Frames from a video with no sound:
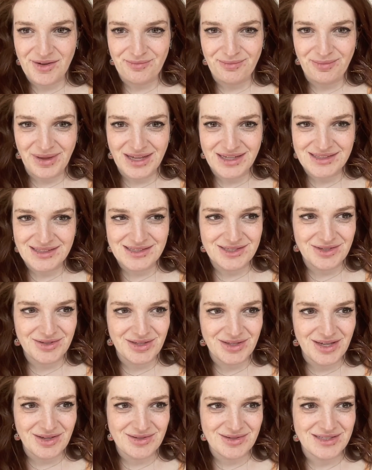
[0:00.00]
big
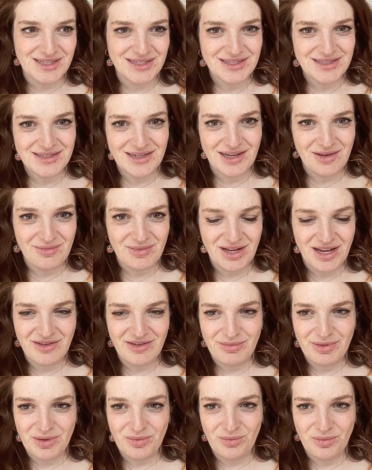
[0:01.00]
studio system, and I've
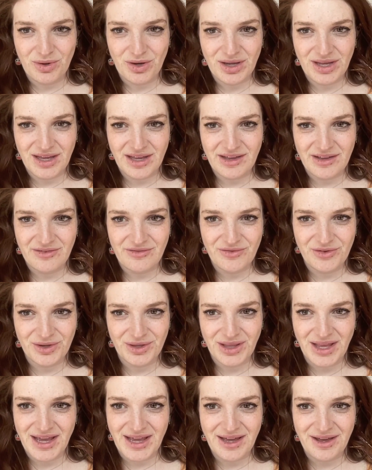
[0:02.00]
been working for
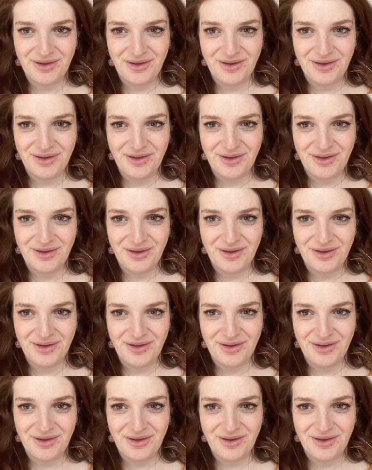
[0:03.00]
like